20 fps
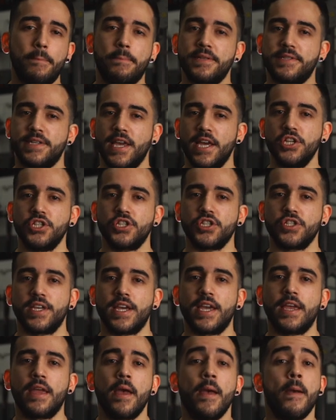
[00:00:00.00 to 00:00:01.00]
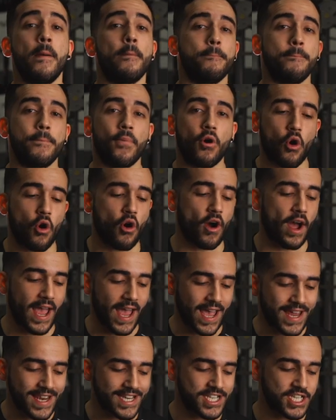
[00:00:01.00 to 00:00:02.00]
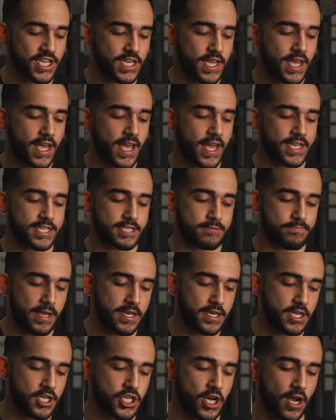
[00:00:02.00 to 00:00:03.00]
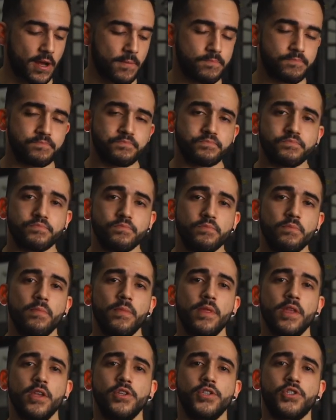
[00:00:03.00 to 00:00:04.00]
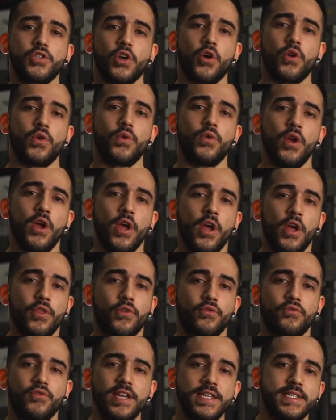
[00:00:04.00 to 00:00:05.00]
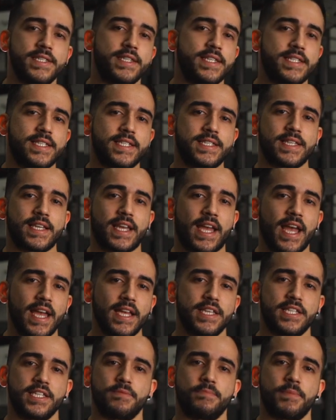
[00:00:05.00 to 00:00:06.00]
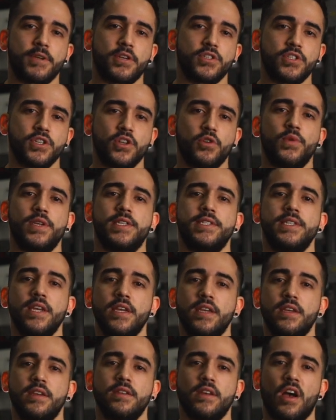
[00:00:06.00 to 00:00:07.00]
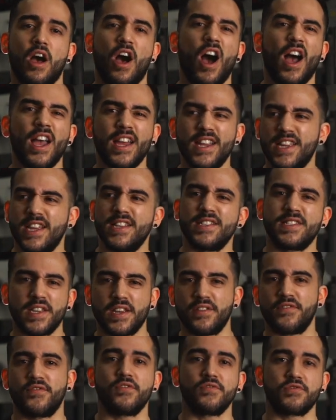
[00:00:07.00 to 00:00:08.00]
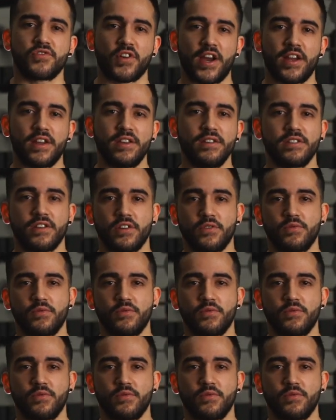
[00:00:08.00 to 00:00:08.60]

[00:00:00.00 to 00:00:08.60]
potentially more energy expenditure. So the reason this is the case is because, you know, we see high intensity interval training, you know,